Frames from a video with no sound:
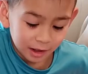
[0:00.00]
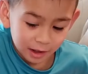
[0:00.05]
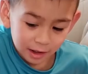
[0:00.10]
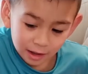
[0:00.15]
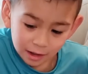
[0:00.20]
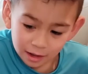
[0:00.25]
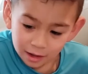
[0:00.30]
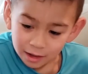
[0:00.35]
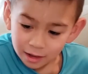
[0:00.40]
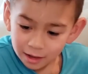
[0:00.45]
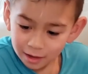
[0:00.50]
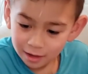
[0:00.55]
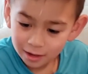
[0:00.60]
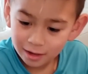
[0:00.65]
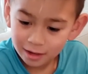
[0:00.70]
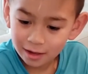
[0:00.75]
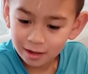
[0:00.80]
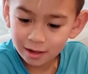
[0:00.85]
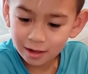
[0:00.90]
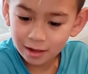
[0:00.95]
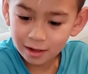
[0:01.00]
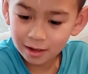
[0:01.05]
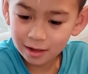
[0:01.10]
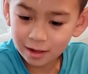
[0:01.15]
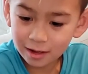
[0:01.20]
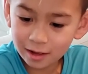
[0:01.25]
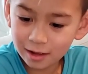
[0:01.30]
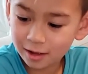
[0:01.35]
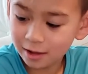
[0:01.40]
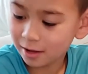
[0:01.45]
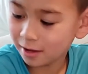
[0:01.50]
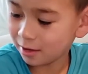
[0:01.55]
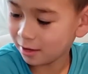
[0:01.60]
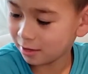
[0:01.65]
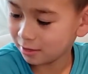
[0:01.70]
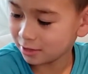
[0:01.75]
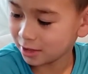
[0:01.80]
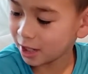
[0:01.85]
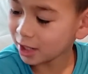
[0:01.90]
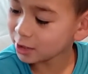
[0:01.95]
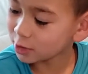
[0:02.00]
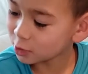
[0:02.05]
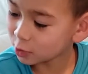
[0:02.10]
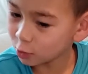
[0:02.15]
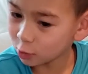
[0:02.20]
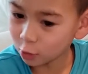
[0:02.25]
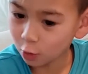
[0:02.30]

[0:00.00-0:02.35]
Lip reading: we'll do is we're gonna maybe need it